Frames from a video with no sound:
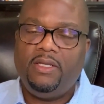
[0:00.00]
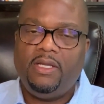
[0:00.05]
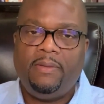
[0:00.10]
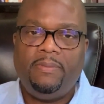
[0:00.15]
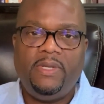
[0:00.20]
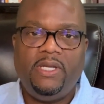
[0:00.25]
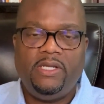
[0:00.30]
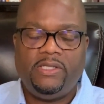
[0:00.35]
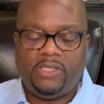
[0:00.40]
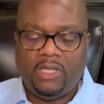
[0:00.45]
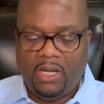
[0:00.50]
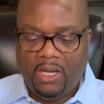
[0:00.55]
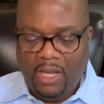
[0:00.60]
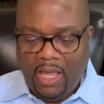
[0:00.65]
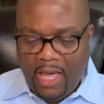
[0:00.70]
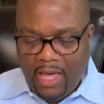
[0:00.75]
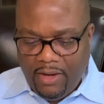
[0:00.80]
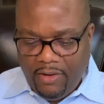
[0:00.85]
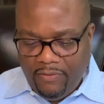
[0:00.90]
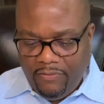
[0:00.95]
I mean, it's a
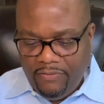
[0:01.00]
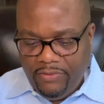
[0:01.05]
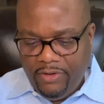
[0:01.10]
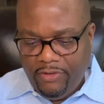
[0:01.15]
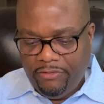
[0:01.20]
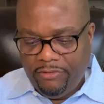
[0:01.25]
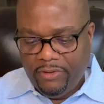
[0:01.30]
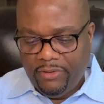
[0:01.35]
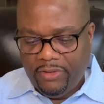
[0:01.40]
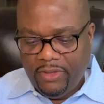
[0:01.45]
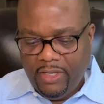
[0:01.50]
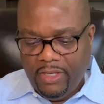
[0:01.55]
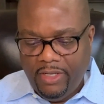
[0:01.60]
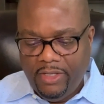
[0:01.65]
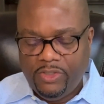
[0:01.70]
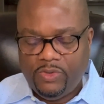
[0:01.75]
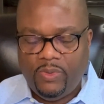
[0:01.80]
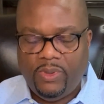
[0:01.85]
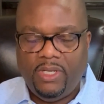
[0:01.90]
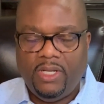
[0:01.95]
lot of different
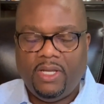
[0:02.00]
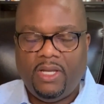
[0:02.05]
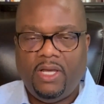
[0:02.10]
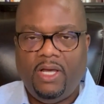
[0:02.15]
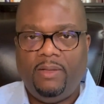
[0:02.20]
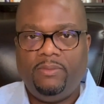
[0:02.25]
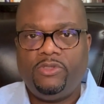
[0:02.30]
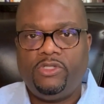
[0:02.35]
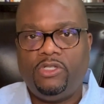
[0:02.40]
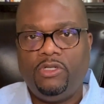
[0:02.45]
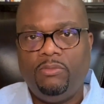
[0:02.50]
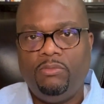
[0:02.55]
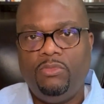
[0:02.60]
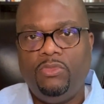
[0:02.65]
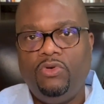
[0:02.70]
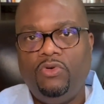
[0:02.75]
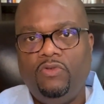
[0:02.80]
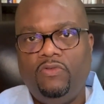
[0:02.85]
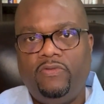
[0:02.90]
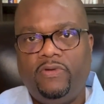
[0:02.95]
things when it comes to
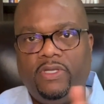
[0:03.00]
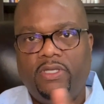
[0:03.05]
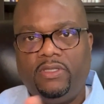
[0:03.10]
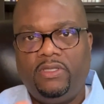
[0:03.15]
moving